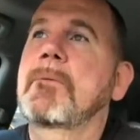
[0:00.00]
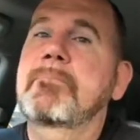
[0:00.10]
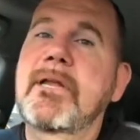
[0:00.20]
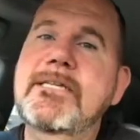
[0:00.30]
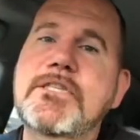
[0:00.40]

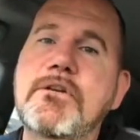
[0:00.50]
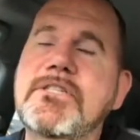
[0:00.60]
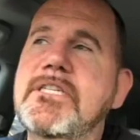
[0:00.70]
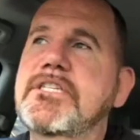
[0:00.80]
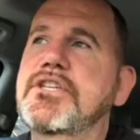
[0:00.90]
Plus,
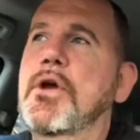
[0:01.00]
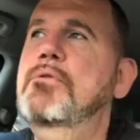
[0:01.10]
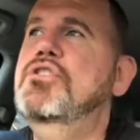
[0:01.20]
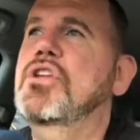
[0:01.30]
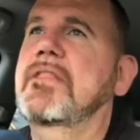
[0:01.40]
there's this
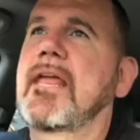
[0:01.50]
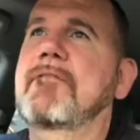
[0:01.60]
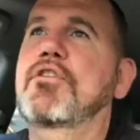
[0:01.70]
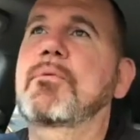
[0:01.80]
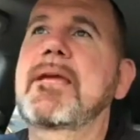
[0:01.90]
notion that
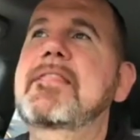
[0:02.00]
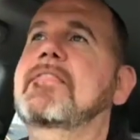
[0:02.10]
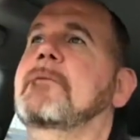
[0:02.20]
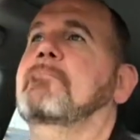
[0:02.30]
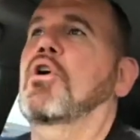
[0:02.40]
if you eat
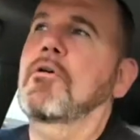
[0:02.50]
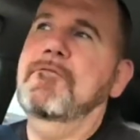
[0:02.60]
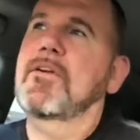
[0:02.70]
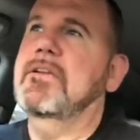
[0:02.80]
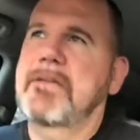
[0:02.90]
the
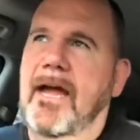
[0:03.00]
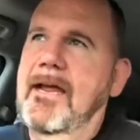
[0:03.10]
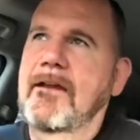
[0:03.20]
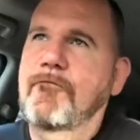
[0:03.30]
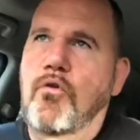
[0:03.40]
perfect
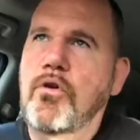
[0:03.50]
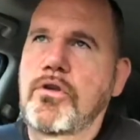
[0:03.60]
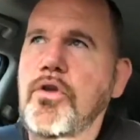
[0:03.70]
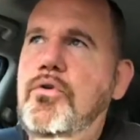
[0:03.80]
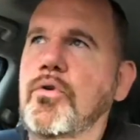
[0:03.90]
diet for
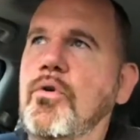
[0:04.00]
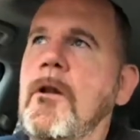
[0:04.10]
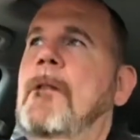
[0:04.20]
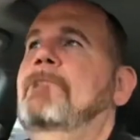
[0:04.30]
you,